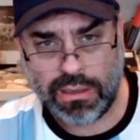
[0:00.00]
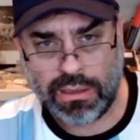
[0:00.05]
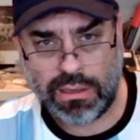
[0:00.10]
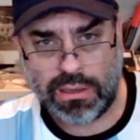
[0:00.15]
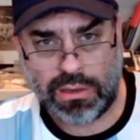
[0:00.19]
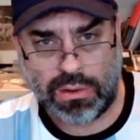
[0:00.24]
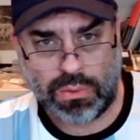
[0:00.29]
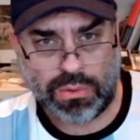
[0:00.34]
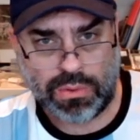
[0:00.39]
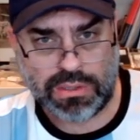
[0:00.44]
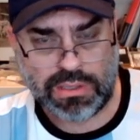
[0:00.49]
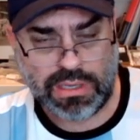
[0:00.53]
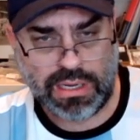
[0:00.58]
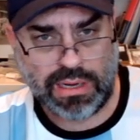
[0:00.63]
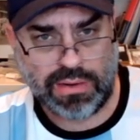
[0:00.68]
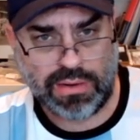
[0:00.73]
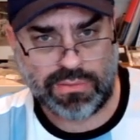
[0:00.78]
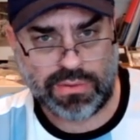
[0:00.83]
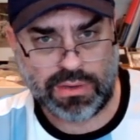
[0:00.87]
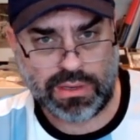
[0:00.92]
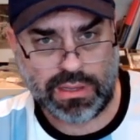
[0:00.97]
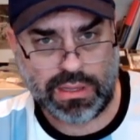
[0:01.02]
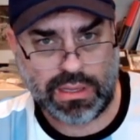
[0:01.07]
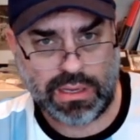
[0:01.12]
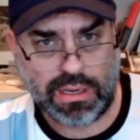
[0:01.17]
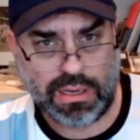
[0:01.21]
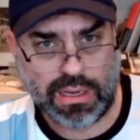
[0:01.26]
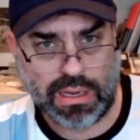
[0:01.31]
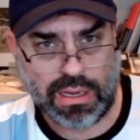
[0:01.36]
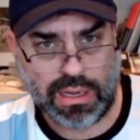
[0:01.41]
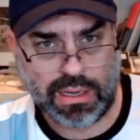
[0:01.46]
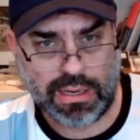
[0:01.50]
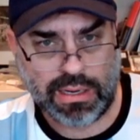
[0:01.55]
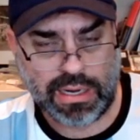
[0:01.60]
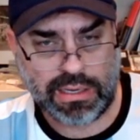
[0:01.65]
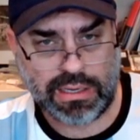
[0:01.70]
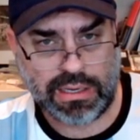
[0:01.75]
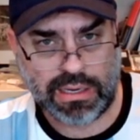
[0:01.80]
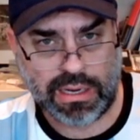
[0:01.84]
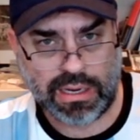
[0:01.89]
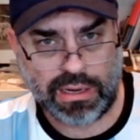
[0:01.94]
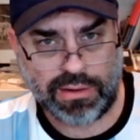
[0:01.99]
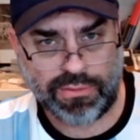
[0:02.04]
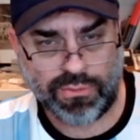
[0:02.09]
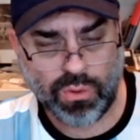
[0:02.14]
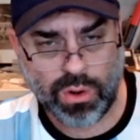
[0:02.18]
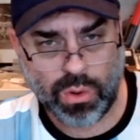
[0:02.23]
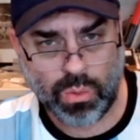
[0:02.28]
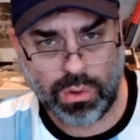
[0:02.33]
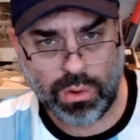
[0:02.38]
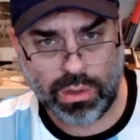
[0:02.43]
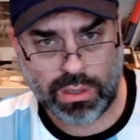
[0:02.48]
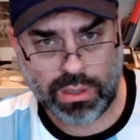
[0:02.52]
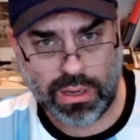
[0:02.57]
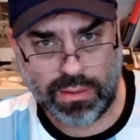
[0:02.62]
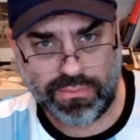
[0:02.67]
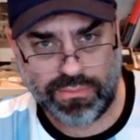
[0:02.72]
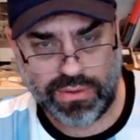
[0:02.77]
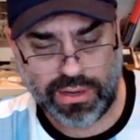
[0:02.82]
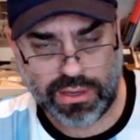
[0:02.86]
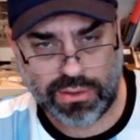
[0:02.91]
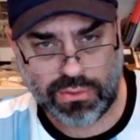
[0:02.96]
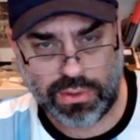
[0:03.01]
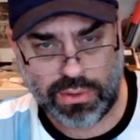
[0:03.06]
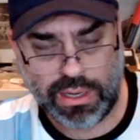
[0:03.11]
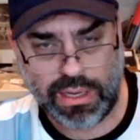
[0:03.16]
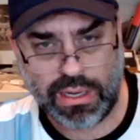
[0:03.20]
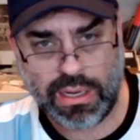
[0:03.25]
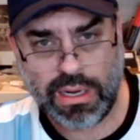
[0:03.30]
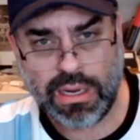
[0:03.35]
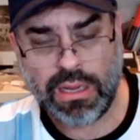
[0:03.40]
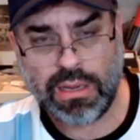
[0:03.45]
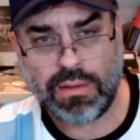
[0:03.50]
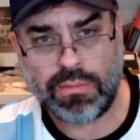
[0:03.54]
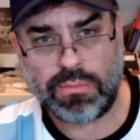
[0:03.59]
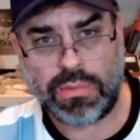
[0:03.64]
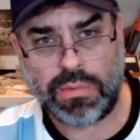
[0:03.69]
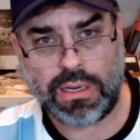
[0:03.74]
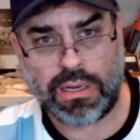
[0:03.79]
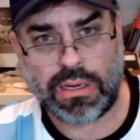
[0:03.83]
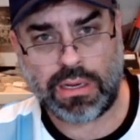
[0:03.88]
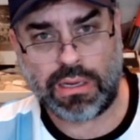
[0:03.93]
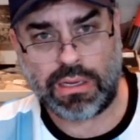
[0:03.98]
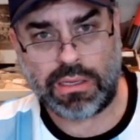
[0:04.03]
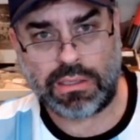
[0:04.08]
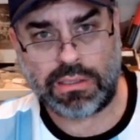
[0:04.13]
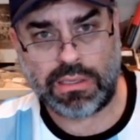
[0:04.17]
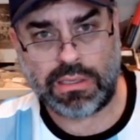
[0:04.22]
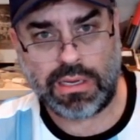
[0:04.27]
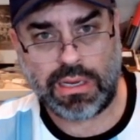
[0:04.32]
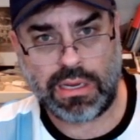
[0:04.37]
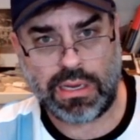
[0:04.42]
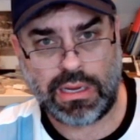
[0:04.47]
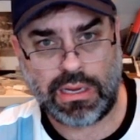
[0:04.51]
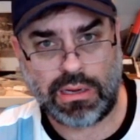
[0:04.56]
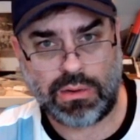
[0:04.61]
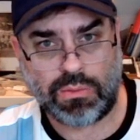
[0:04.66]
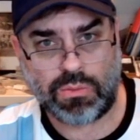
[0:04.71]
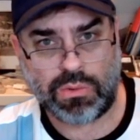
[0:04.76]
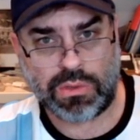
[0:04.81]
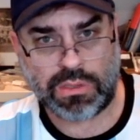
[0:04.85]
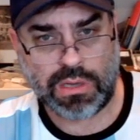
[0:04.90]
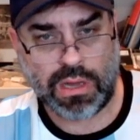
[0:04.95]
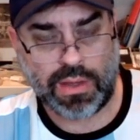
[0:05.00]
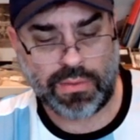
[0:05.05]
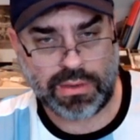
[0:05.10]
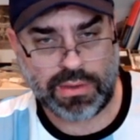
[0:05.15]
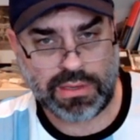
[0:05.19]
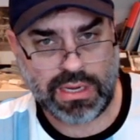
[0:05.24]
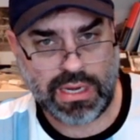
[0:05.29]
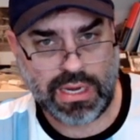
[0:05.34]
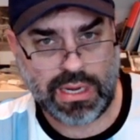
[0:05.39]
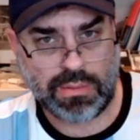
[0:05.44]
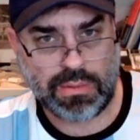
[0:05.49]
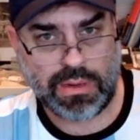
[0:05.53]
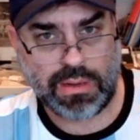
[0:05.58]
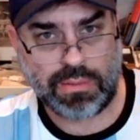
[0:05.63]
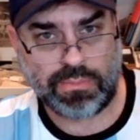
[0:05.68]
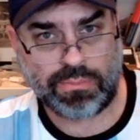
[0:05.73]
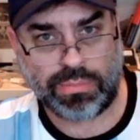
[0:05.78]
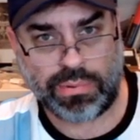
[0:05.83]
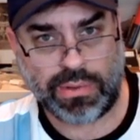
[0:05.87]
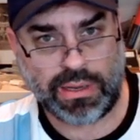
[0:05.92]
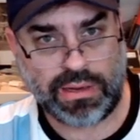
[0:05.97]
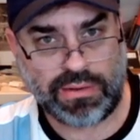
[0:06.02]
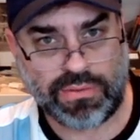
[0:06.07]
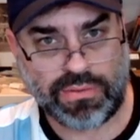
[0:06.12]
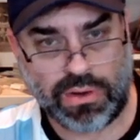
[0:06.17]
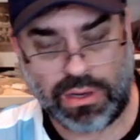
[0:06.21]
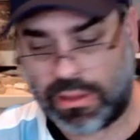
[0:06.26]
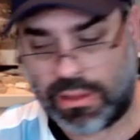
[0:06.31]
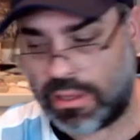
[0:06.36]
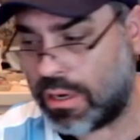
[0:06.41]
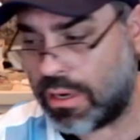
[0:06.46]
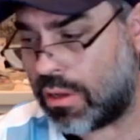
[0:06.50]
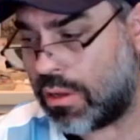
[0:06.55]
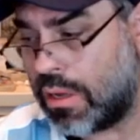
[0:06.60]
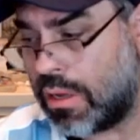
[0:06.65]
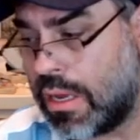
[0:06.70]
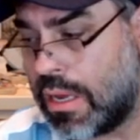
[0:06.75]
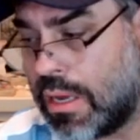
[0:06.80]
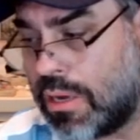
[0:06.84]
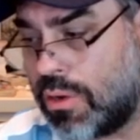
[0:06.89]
received the 1994 World Cup victory because he was on the team. He played very little.